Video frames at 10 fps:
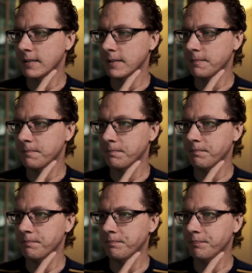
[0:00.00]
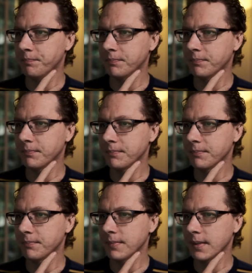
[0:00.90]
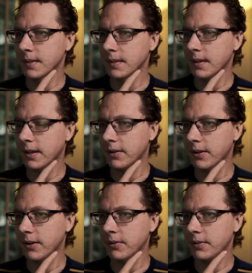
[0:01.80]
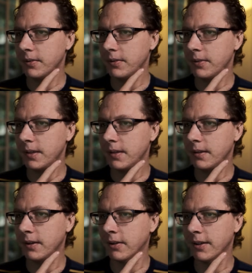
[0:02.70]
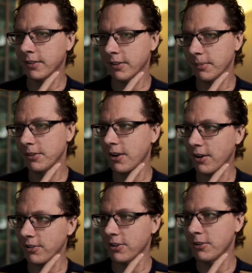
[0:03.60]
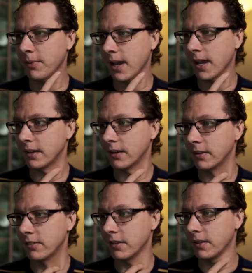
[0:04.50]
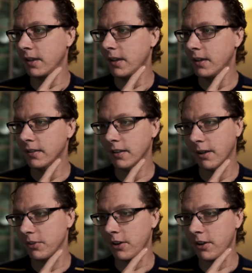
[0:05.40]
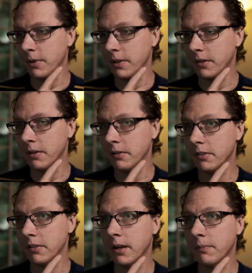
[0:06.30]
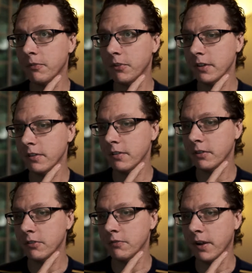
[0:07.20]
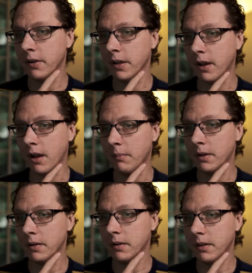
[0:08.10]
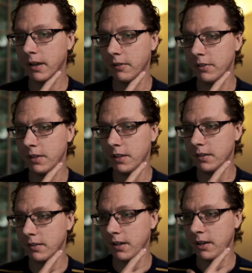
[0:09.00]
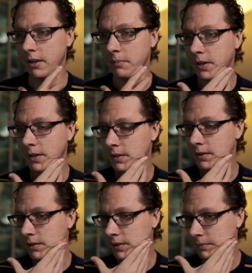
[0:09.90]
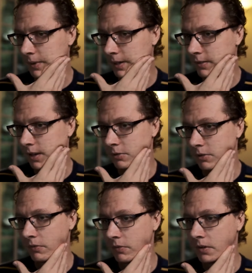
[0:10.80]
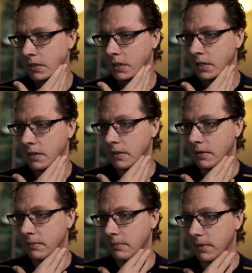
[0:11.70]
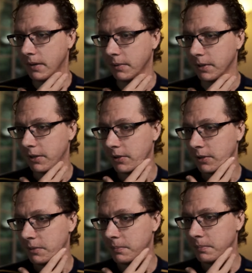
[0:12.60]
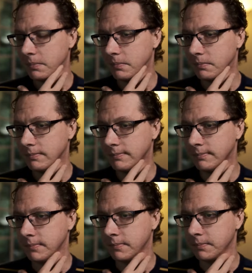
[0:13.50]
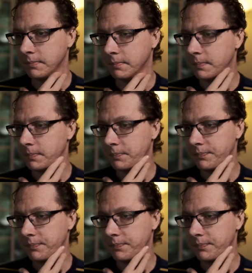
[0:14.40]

Hmm. I don't know. The exhibit scars on her back and can see. I'm sorry, but the setup for this looks very common. Like I've seen this setup done many times over. I'm a little. Mm,